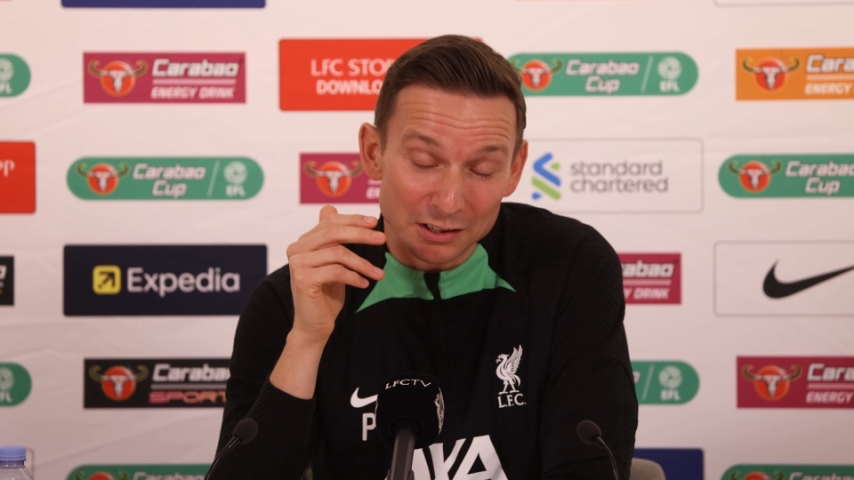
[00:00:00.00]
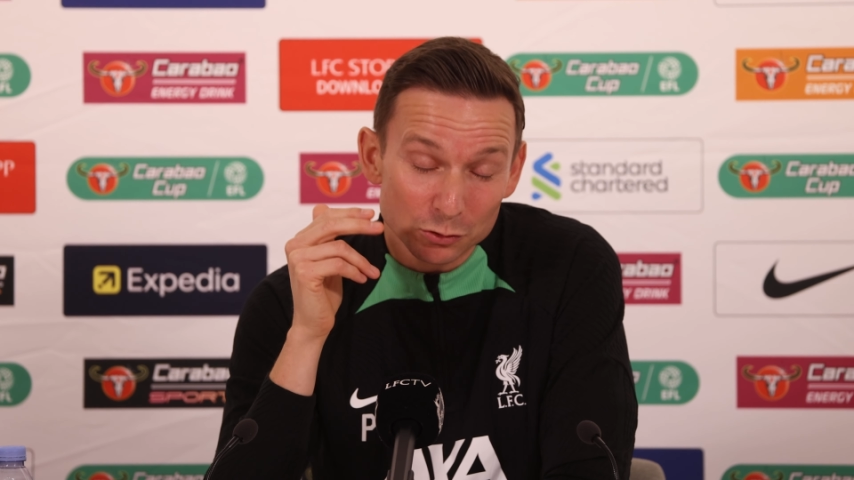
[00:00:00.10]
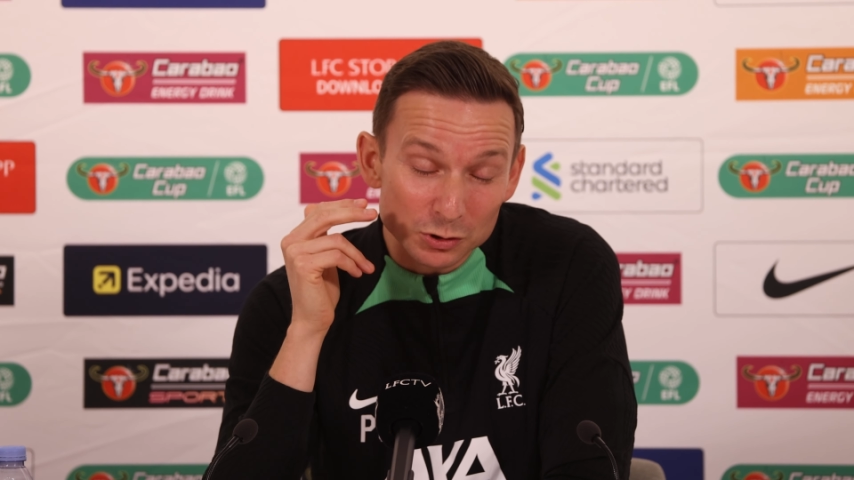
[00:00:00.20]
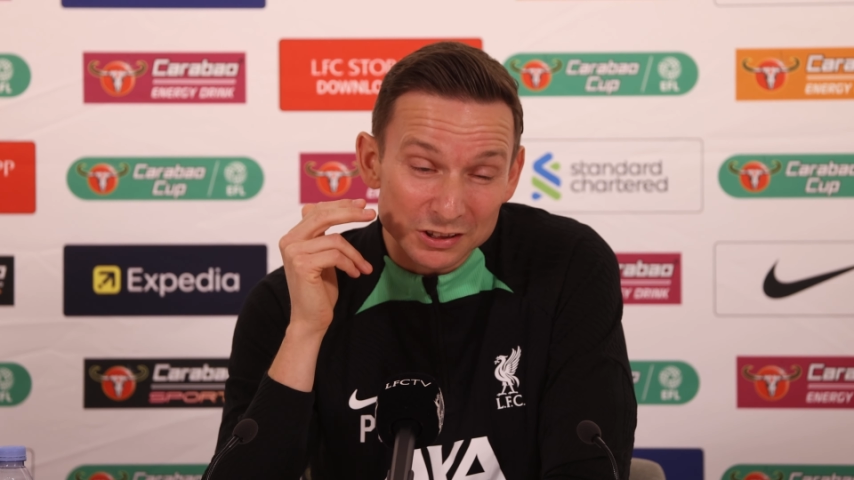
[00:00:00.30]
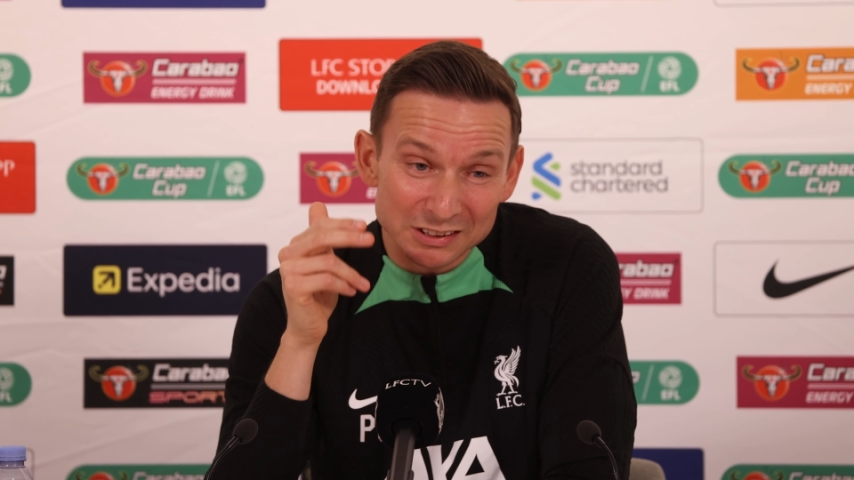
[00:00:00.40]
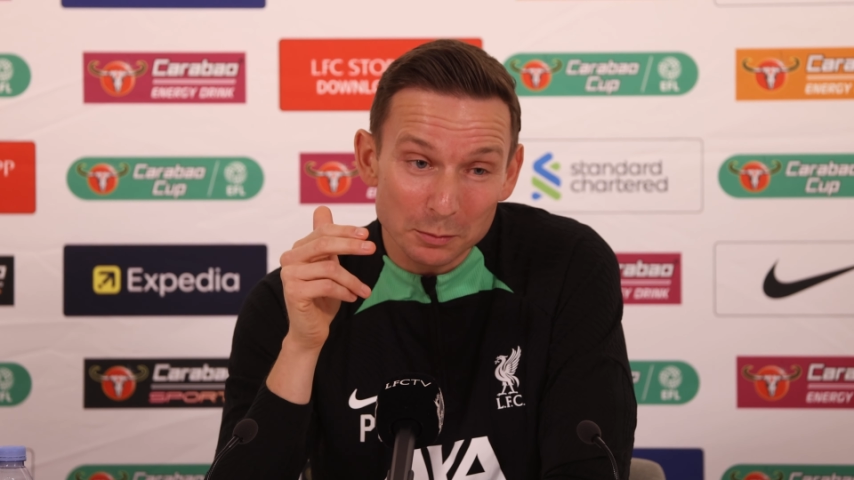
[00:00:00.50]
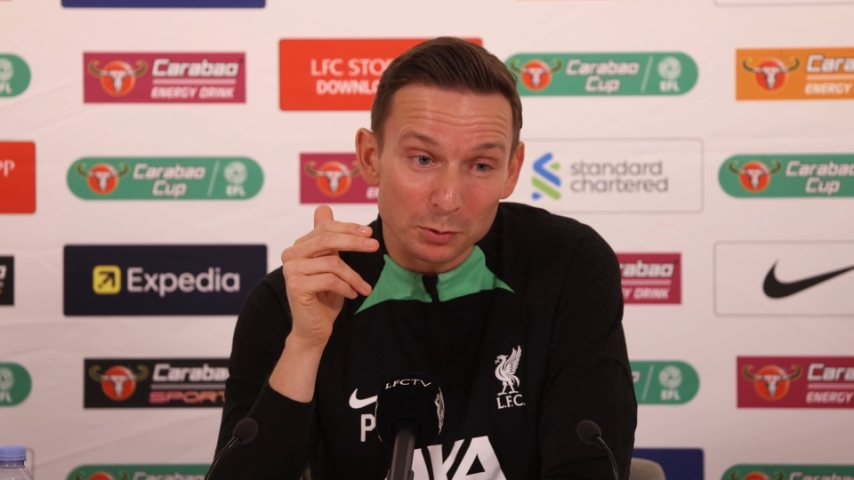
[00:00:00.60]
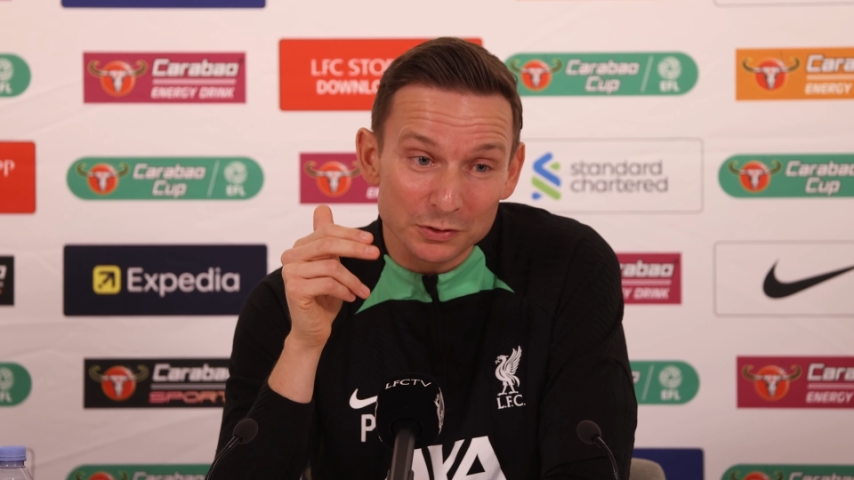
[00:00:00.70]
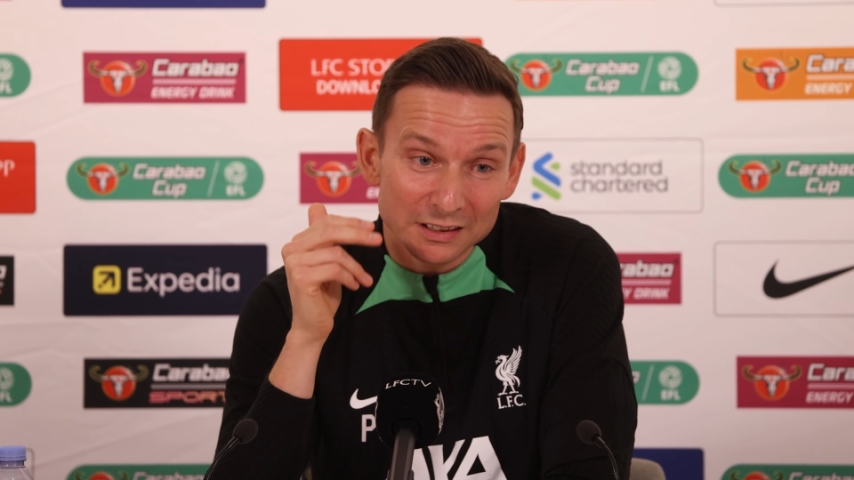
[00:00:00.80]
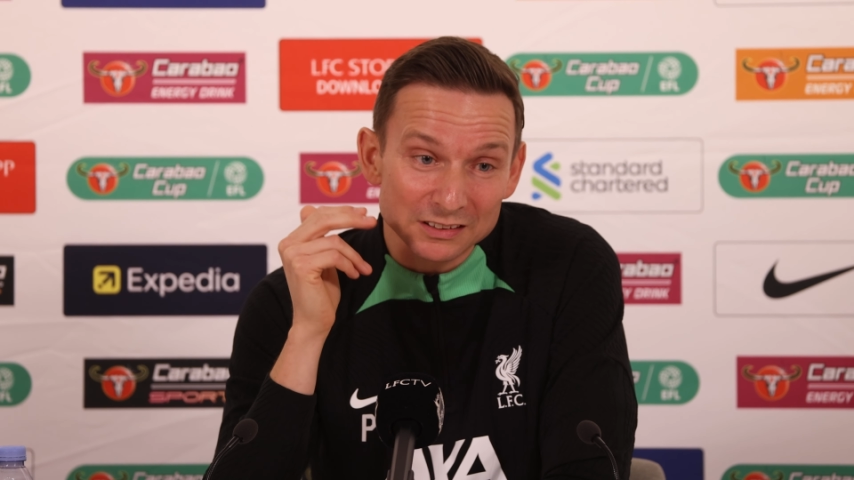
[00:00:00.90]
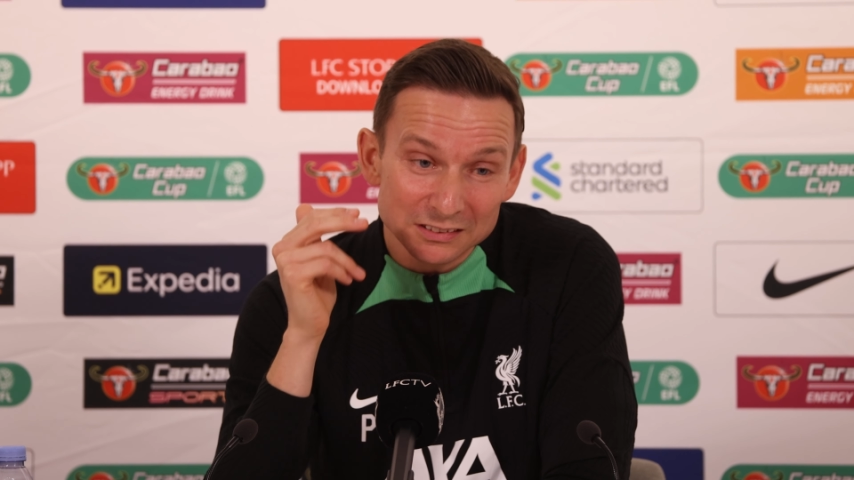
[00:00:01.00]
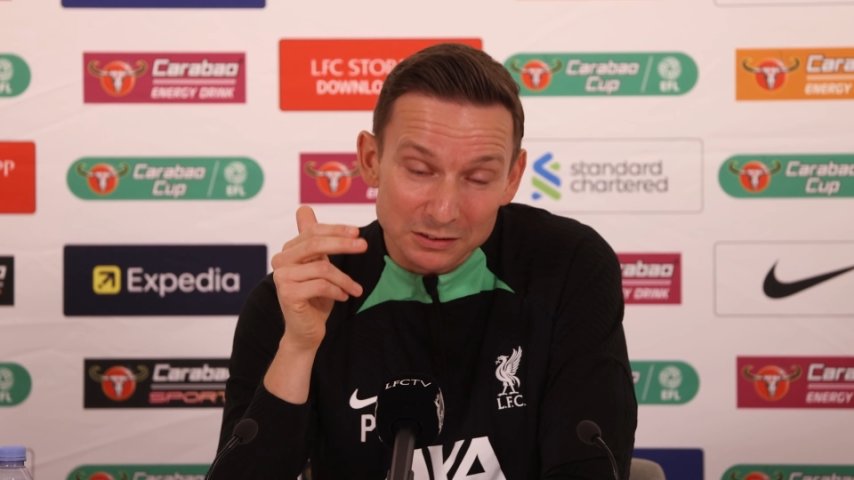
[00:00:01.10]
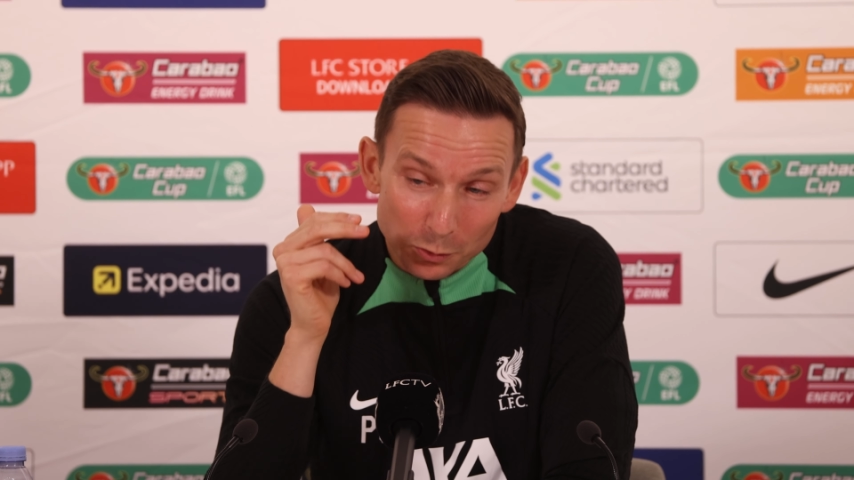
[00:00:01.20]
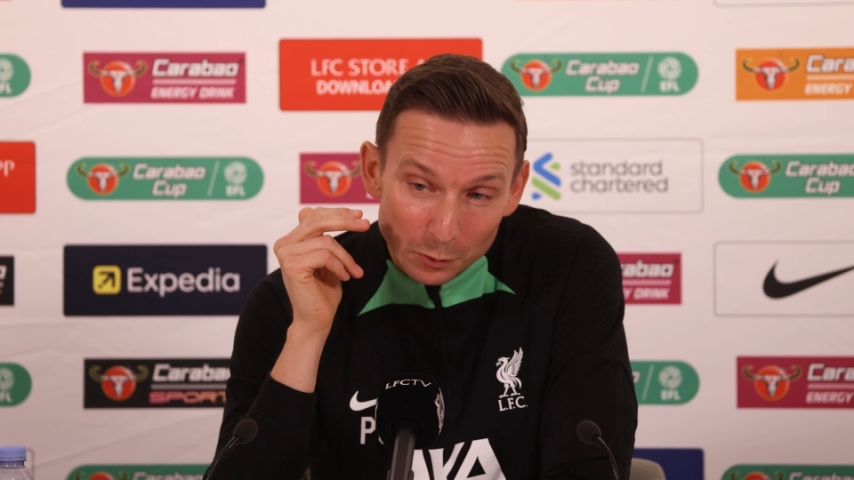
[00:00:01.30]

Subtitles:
They do the simple things